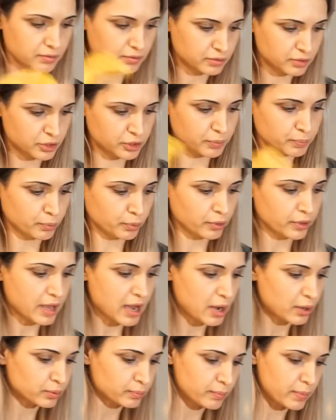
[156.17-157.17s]
smooth
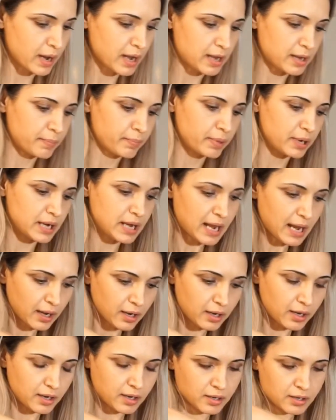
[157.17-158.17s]
out my
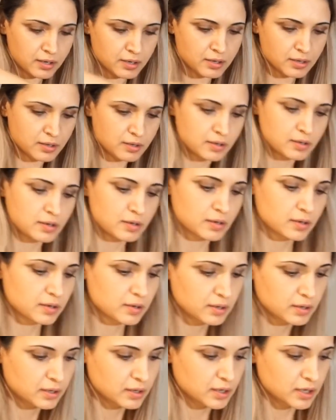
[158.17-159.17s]
banana
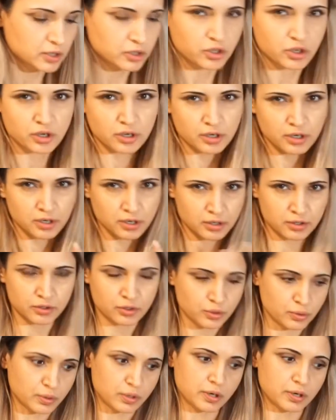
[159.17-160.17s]
and turn it
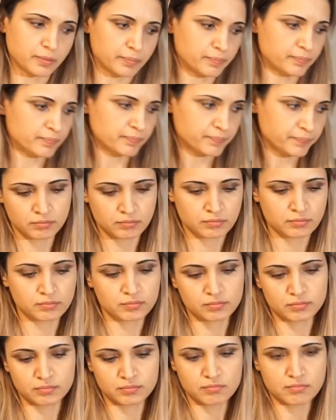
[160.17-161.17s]
into a
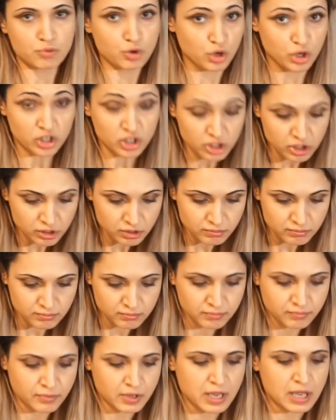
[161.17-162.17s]
mousse.
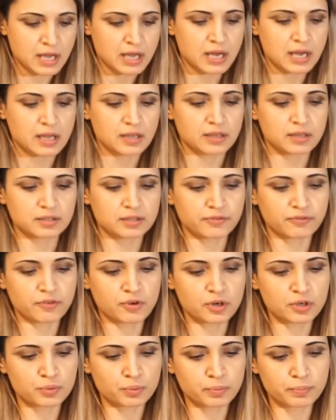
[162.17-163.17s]
This of
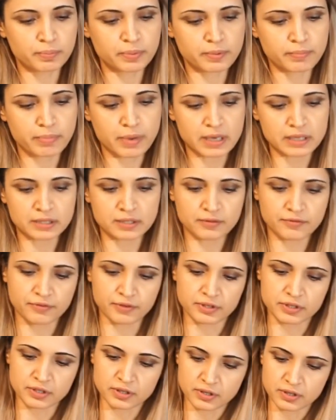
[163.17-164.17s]
course would be best if
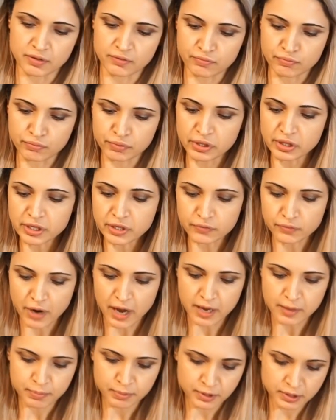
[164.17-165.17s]
it's really
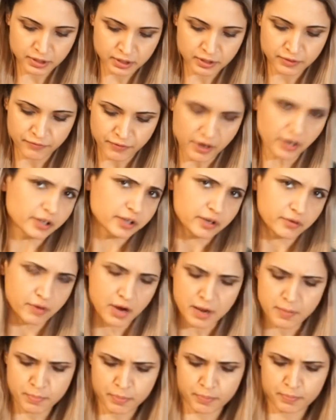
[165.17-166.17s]
ripe. This is fairly
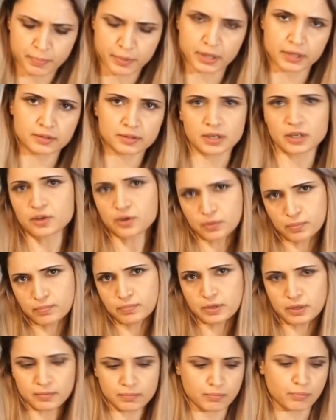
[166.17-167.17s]
ripe, but it could
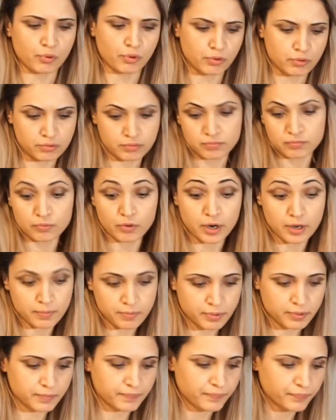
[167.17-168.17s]
be more ripe,
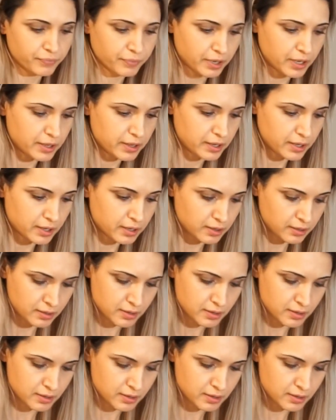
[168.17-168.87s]
I think.